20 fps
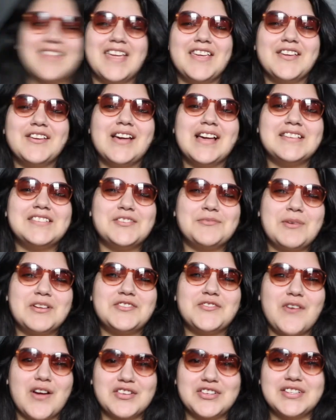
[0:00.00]
Thank you guys so
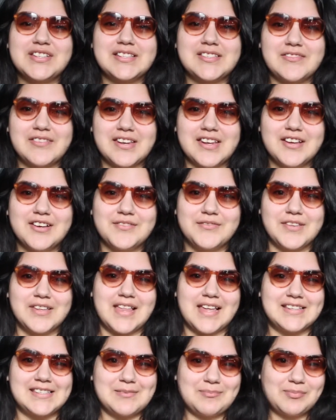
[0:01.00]
much for watching this video. If you
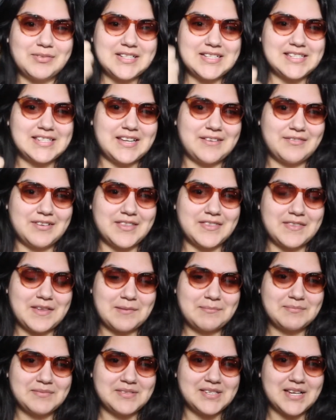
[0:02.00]
liked it, please give it a
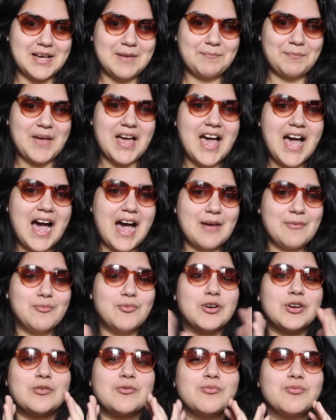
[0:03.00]
thumbs up. I
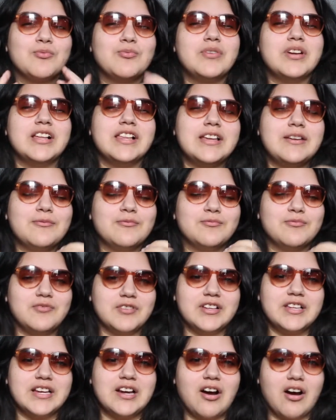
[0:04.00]
work
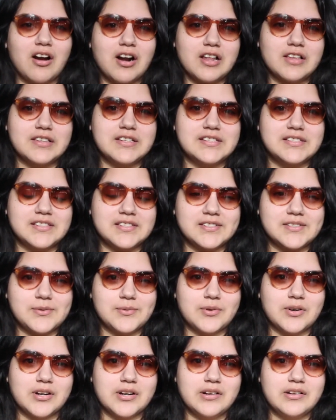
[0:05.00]
really hard on these
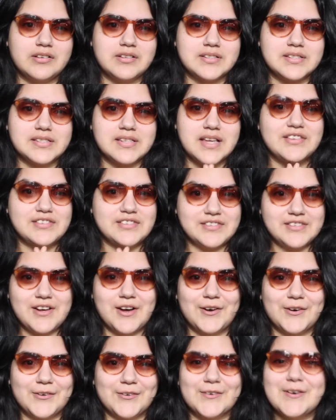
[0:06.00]
tutorials,
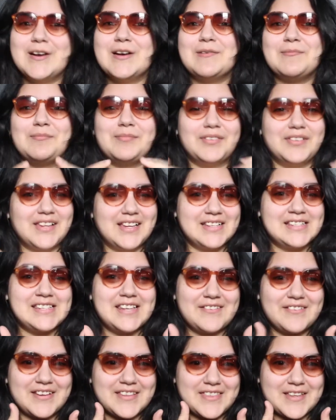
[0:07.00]
so please
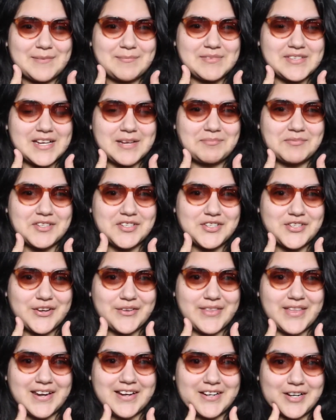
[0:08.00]
give it a thumbs up to
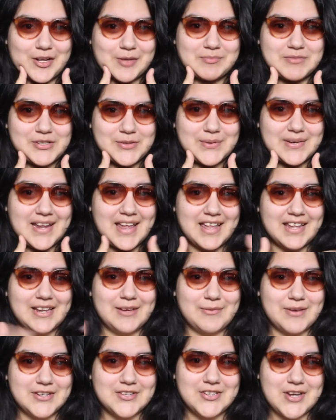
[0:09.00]
show that it helped you in
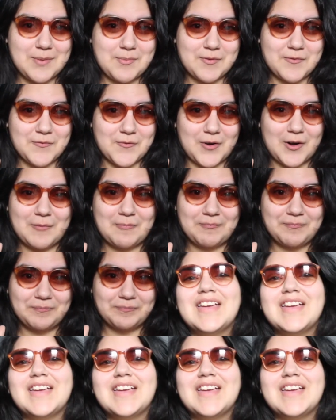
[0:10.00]
any way, shape, or form.